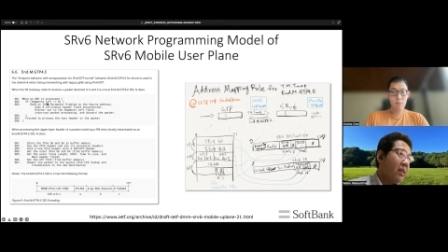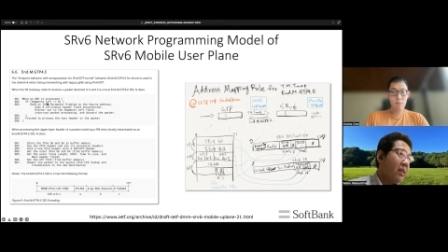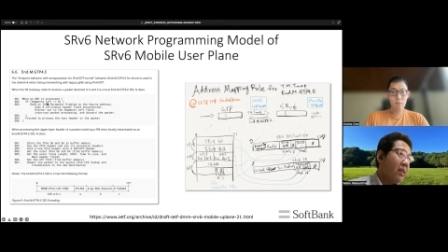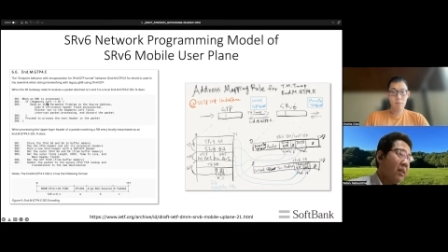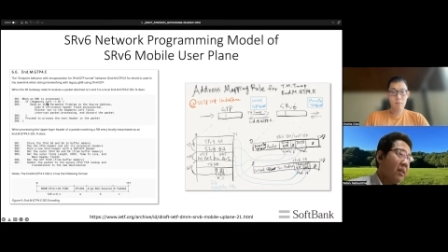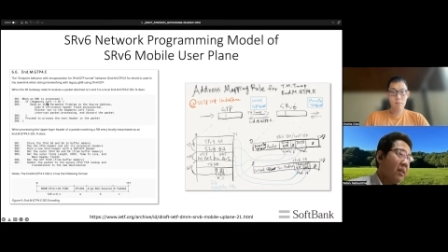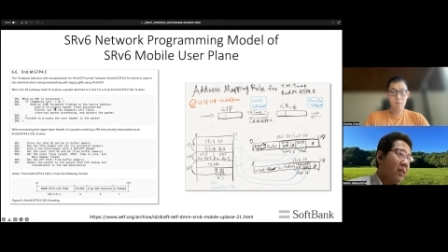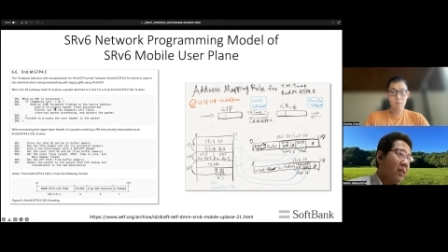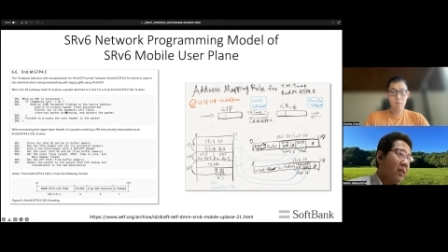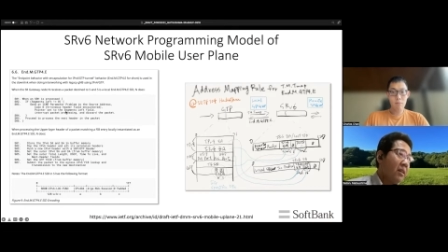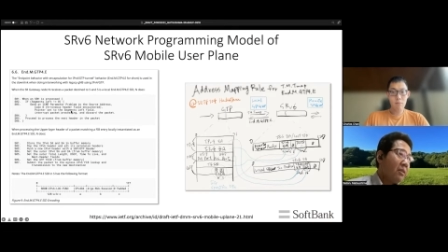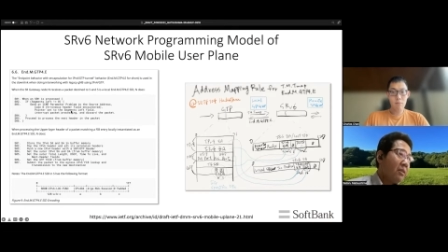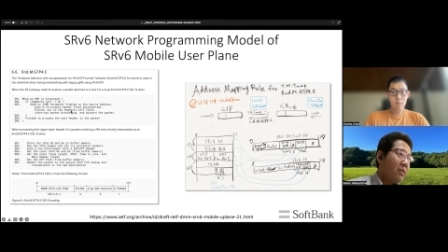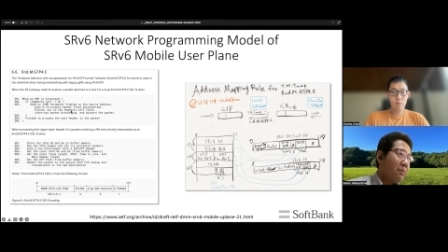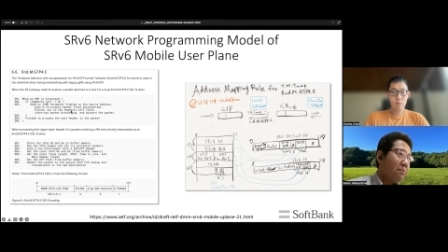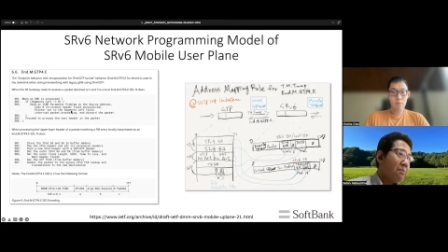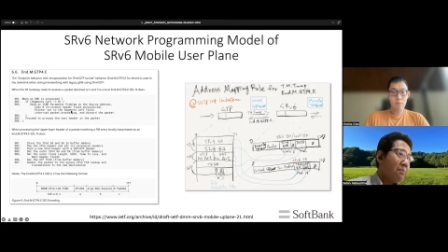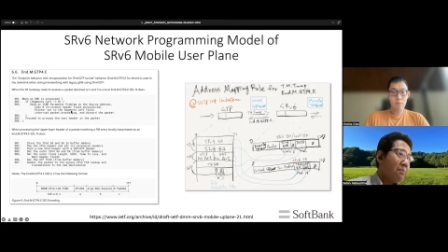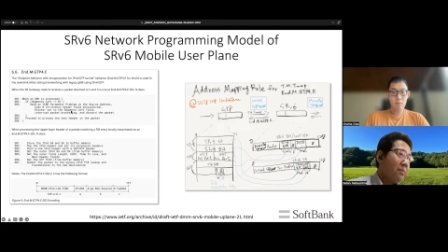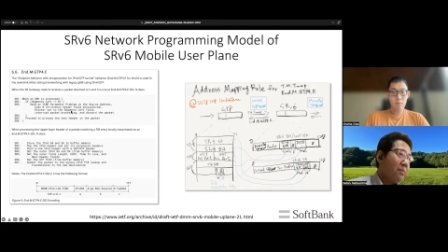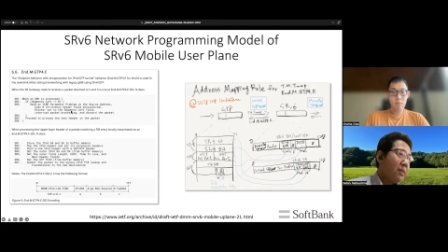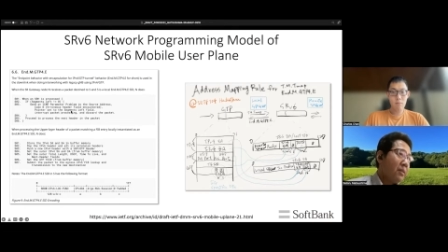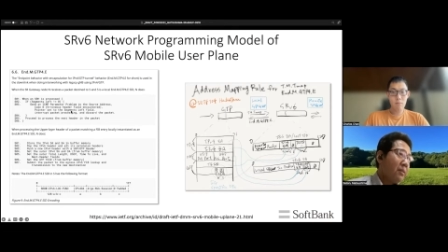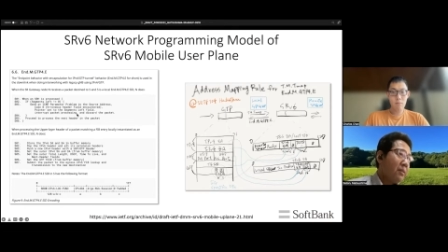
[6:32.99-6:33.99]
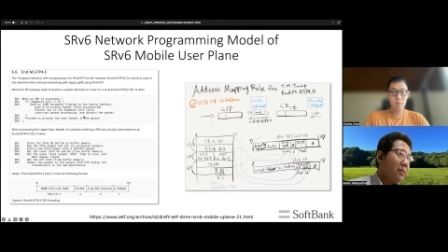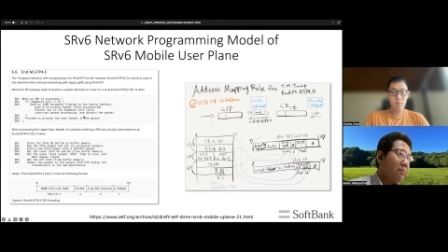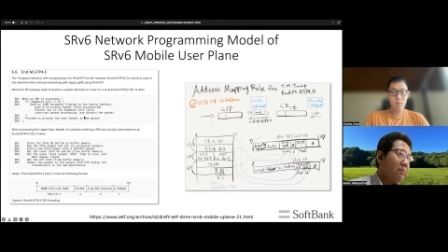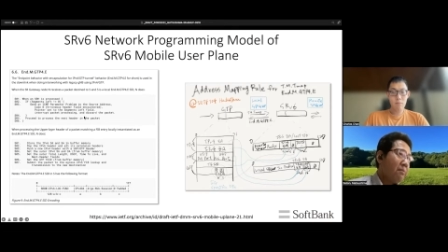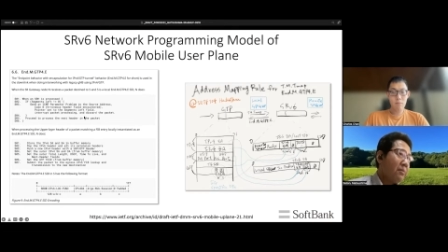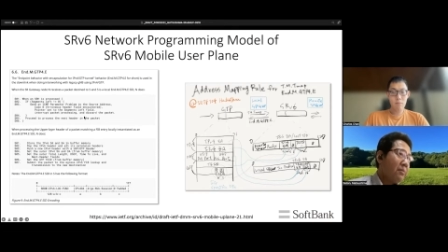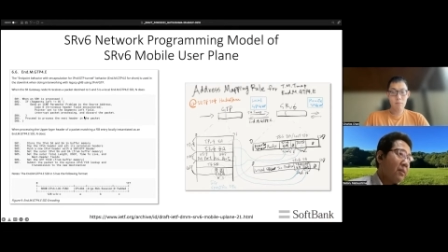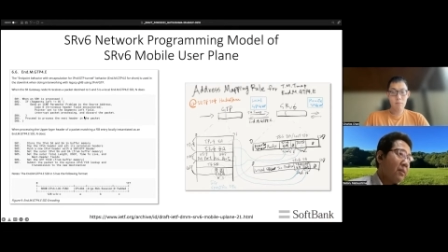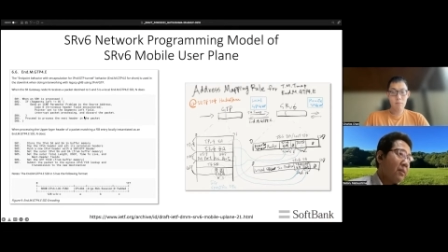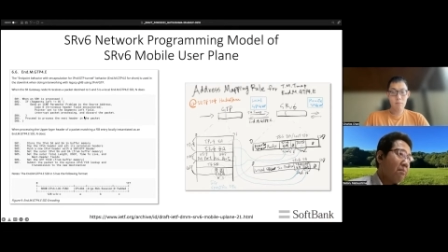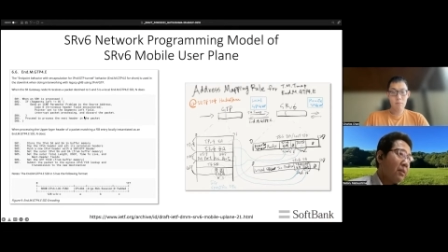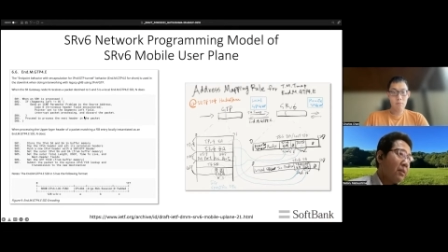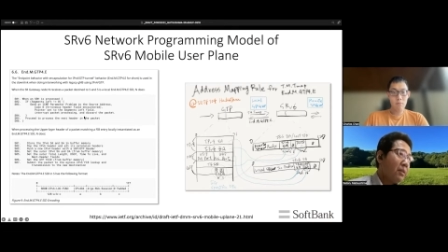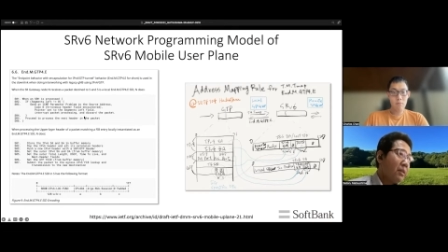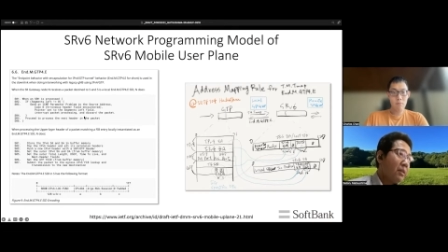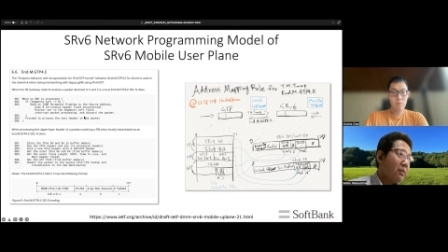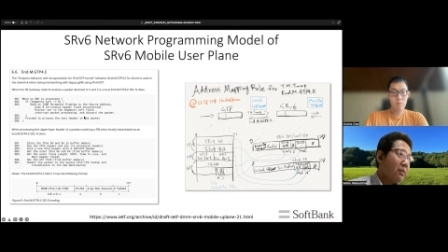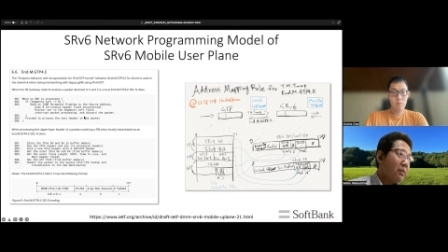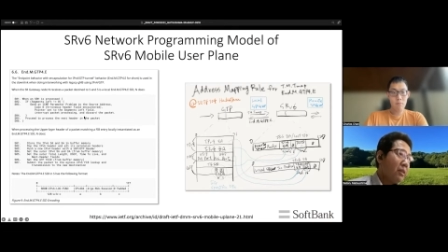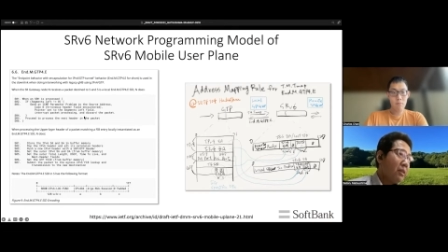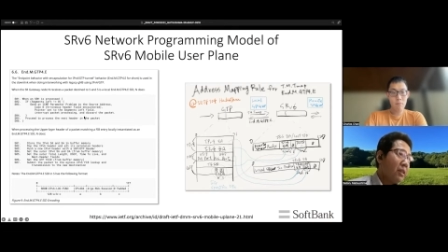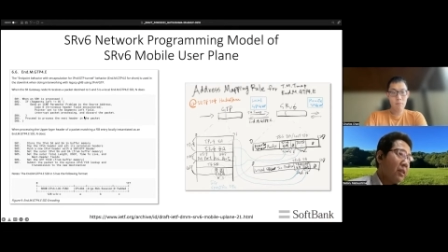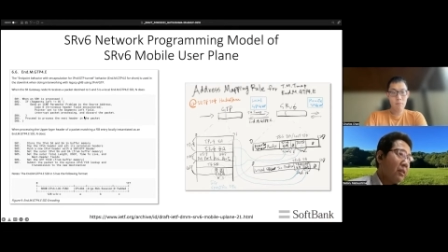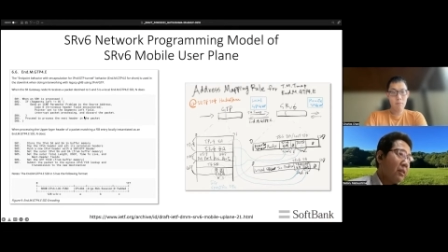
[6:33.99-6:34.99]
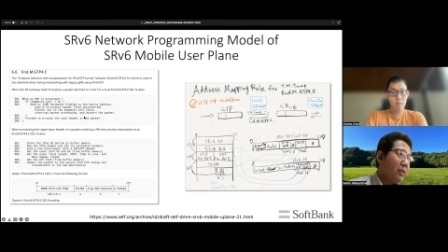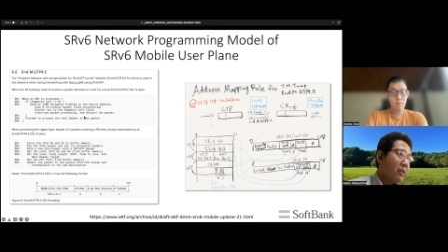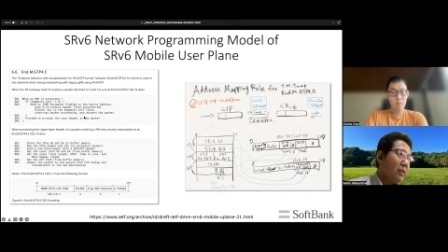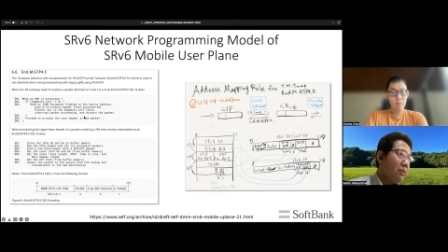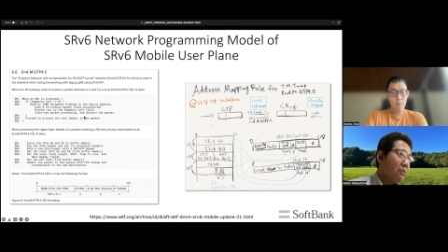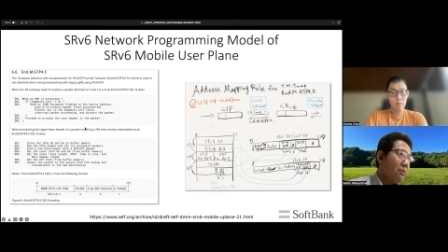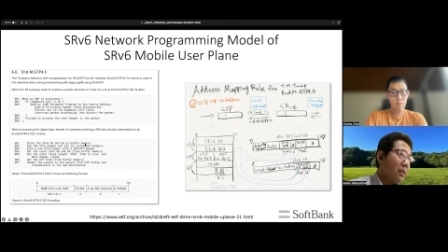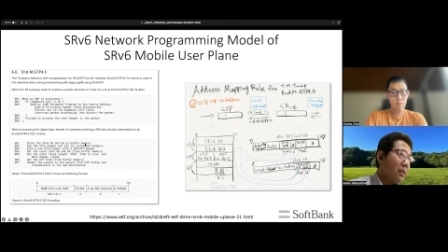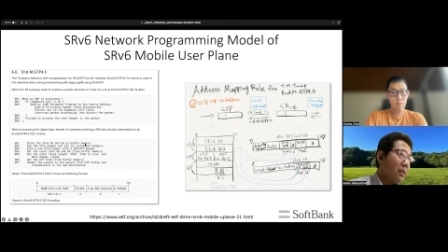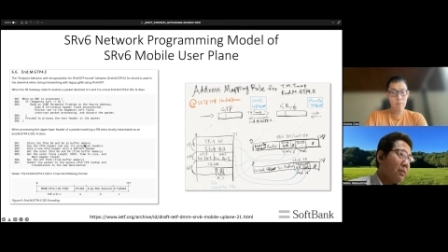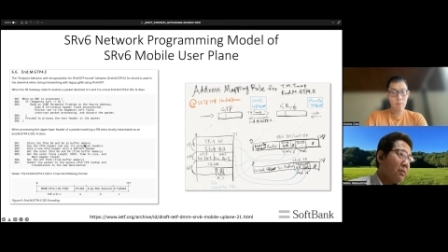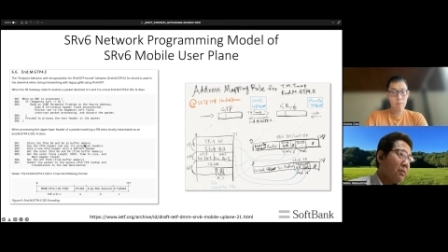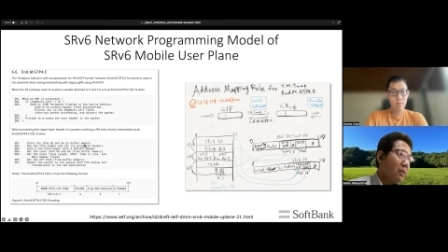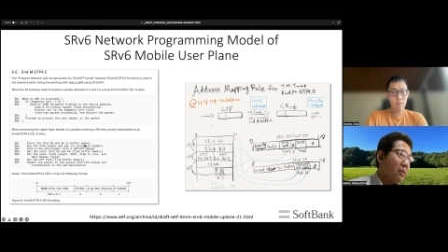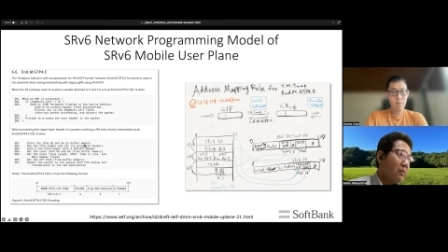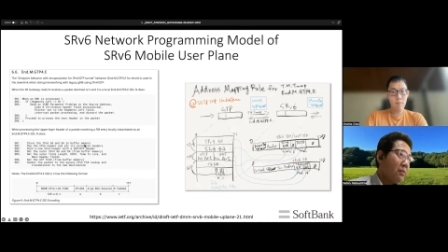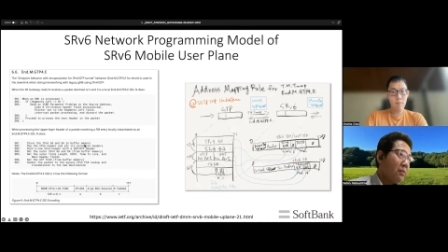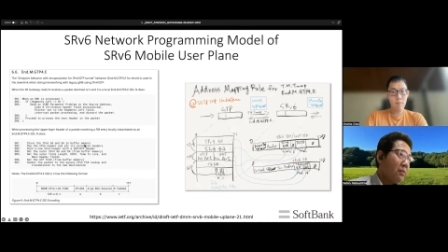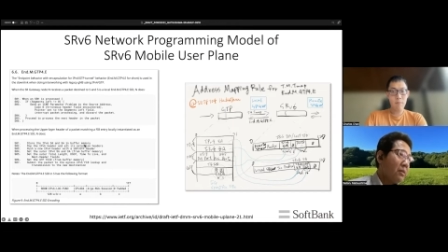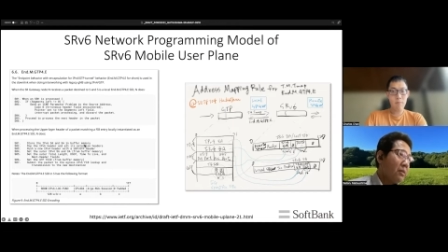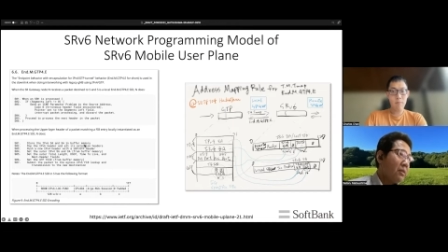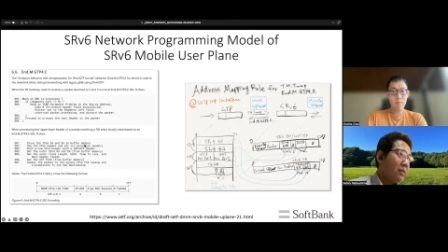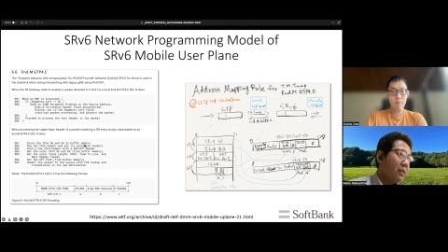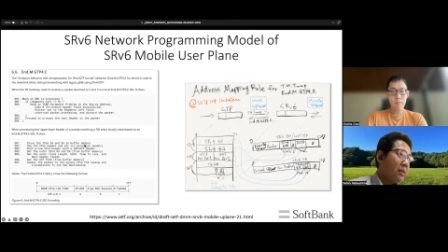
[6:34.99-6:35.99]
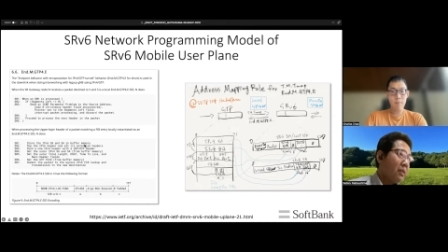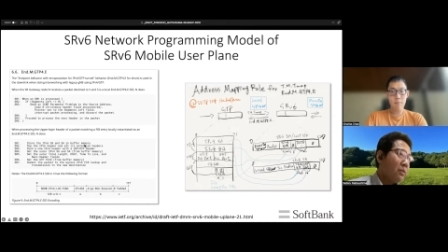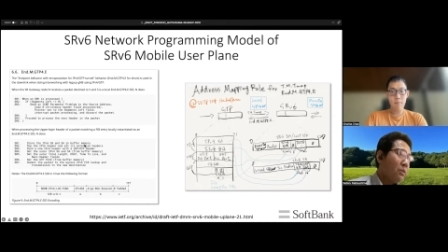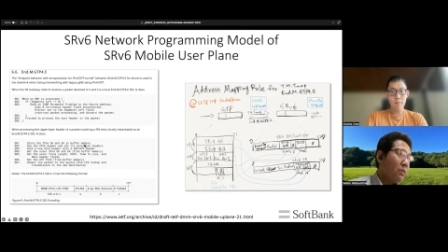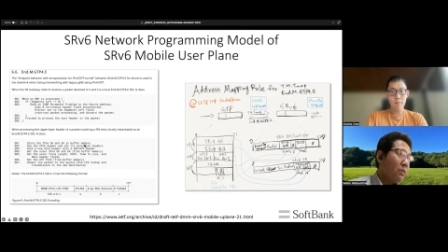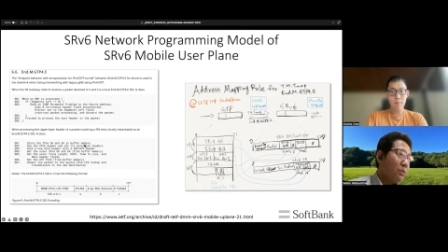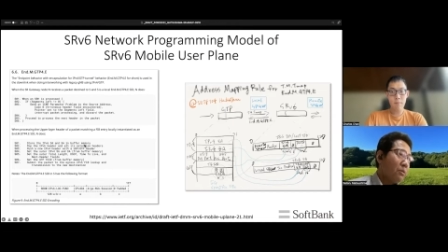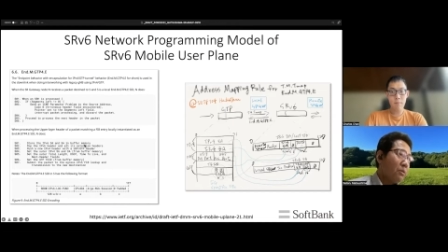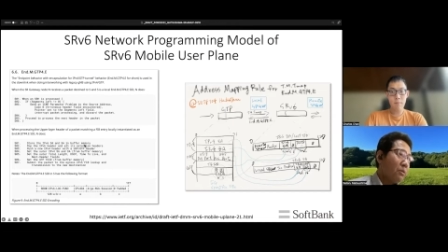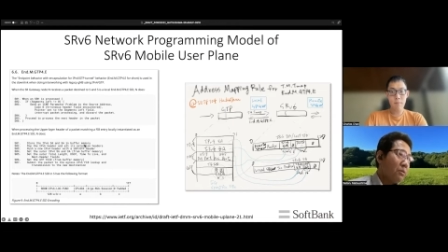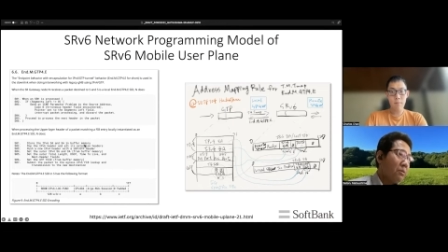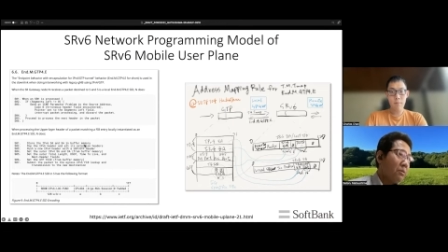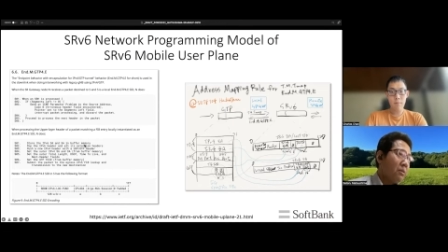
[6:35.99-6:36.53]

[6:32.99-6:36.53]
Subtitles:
It's a bit detailed, but the code,